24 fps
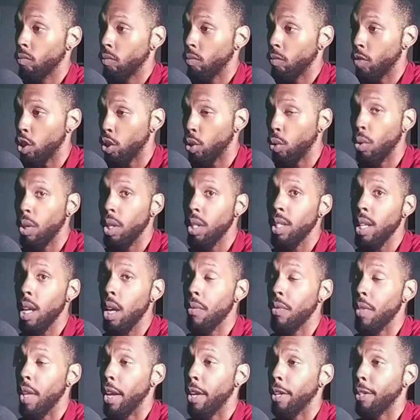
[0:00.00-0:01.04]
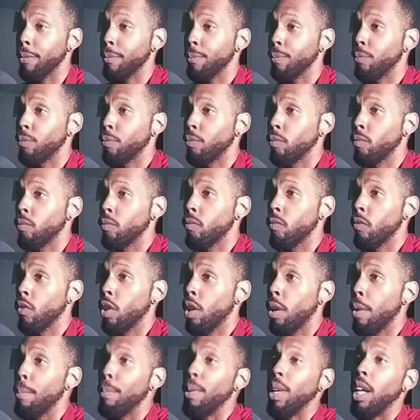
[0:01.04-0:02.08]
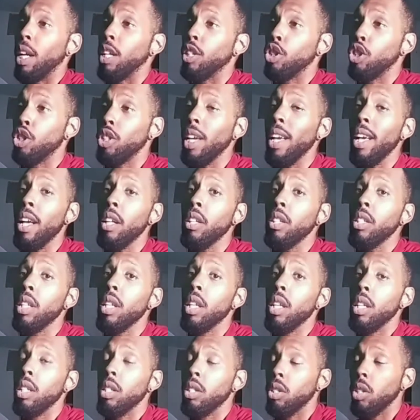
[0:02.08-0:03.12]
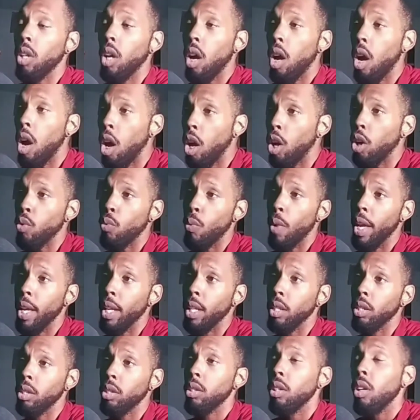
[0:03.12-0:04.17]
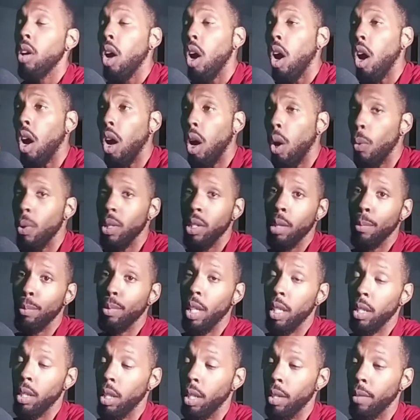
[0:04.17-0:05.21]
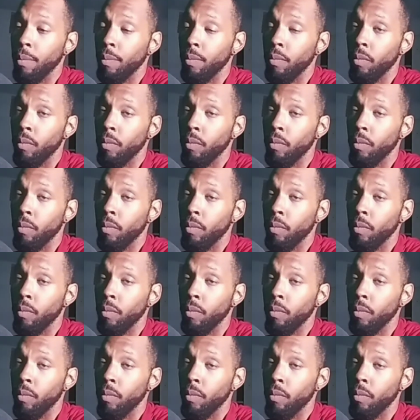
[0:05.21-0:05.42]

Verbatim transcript: Just throwing this out there. But a child is always, always a blessing.